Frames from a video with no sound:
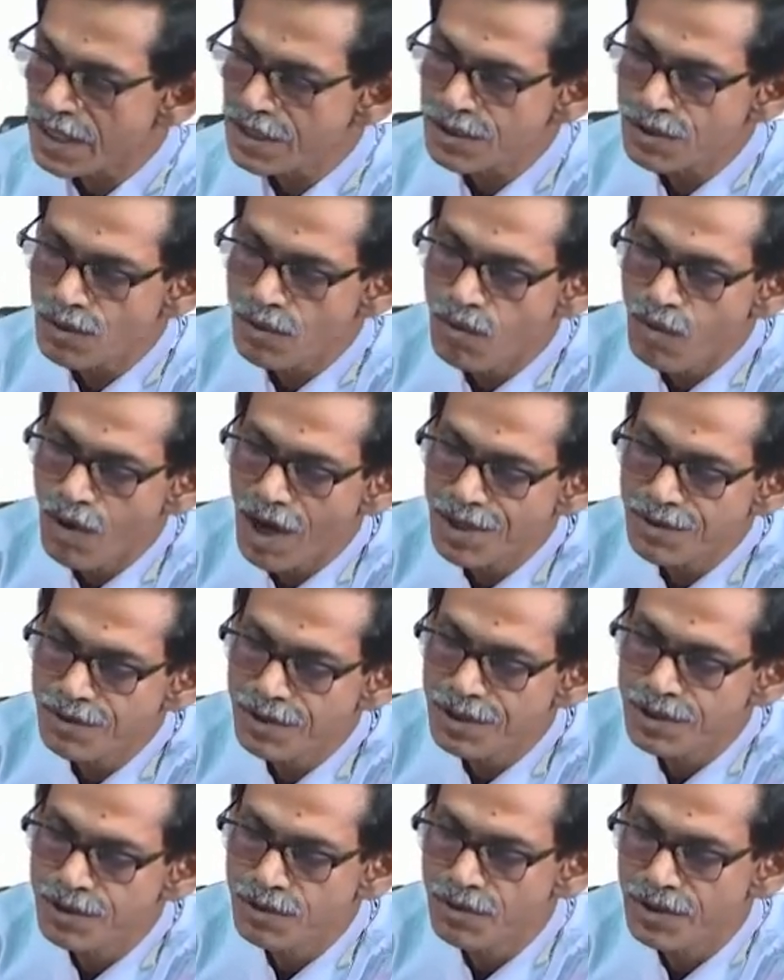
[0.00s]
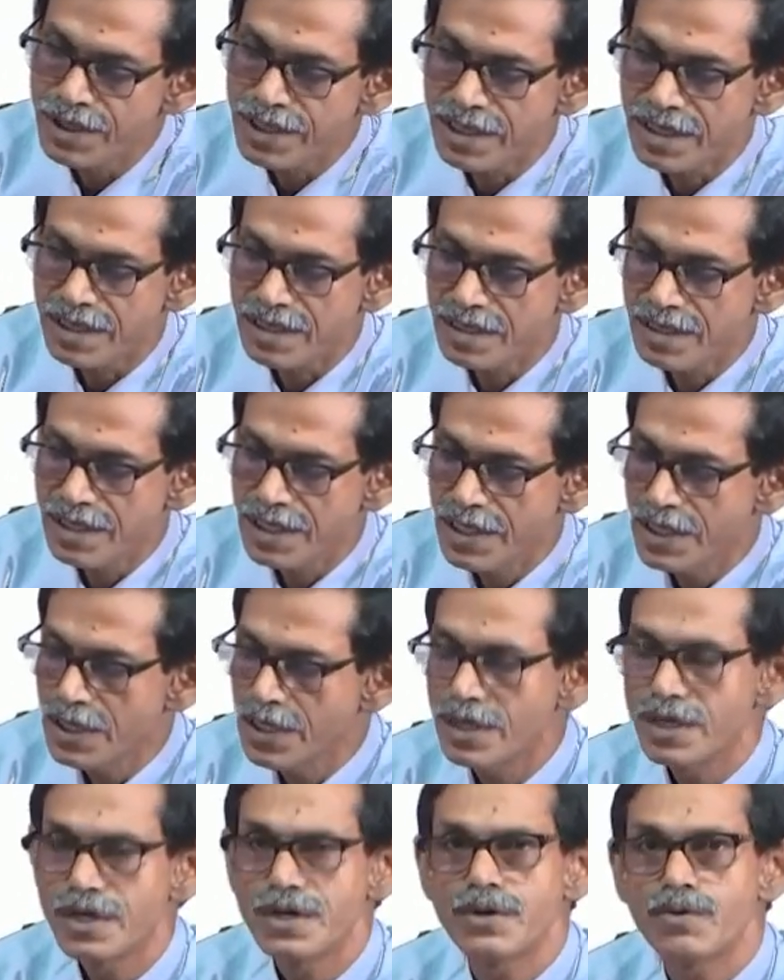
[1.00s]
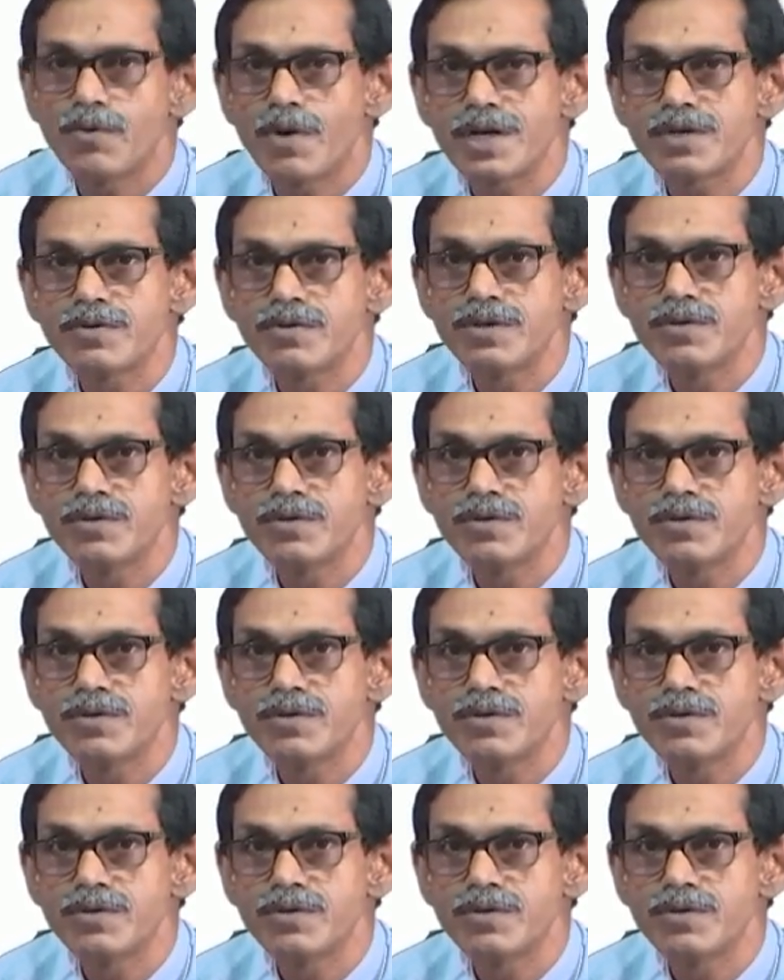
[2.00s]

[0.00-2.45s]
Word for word: So, what we do here, what